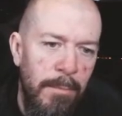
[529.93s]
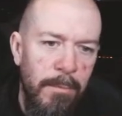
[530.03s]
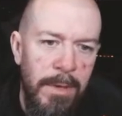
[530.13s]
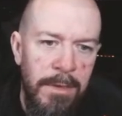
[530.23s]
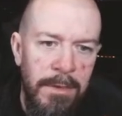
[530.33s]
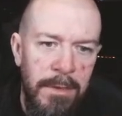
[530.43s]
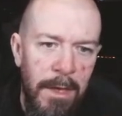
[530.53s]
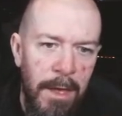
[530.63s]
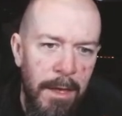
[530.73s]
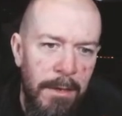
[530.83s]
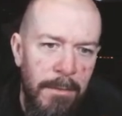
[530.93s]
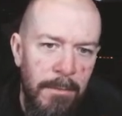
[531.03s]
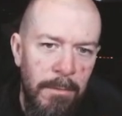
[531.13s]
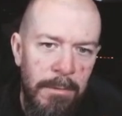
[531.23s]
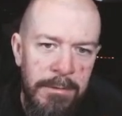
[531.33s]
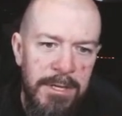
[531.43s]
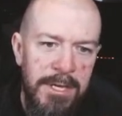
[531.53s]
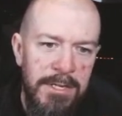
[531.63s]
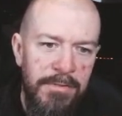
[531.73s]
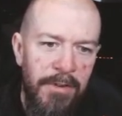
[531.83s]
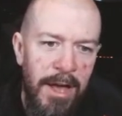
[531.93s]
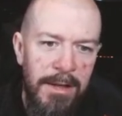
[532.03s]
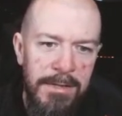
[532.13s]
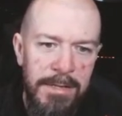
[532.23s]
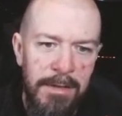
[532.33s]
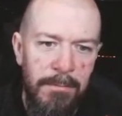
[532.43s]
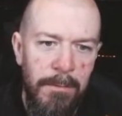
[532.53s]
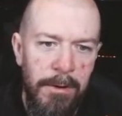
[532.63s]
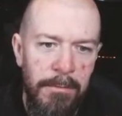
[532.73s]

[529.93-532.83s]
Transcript: with all these files that were